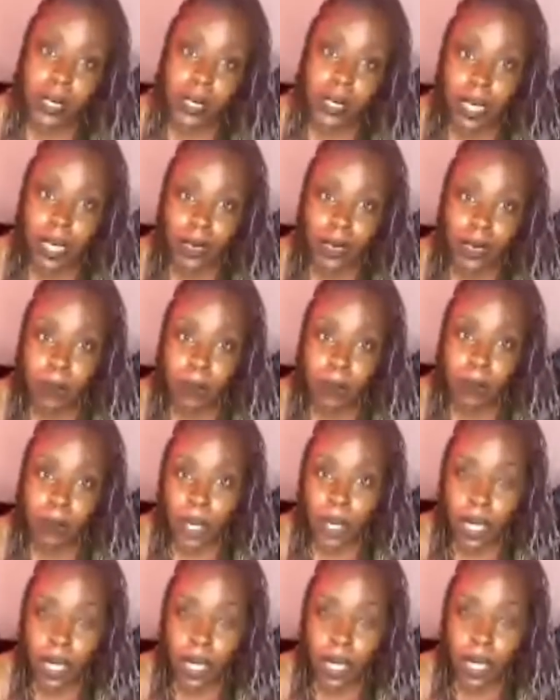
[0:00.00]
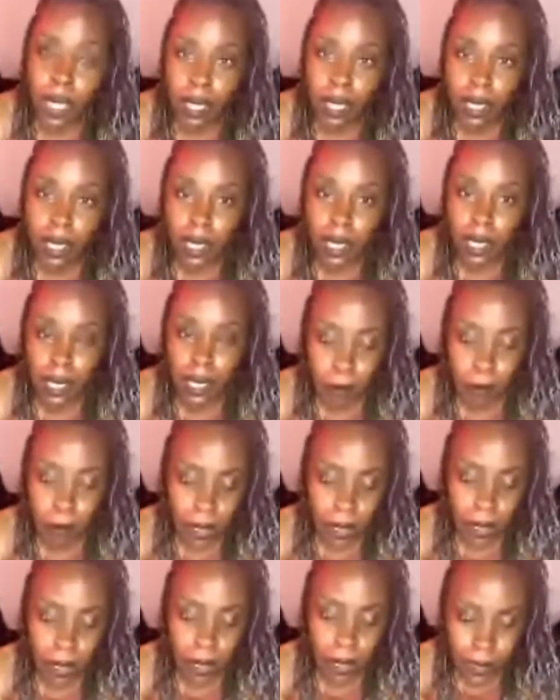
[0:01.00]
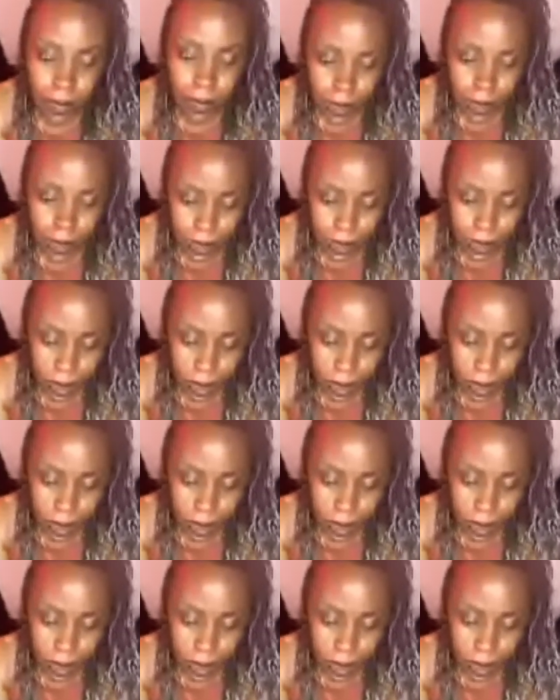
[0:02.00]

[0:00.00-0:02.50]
So I'm gonna go ahead and bring in TikTok,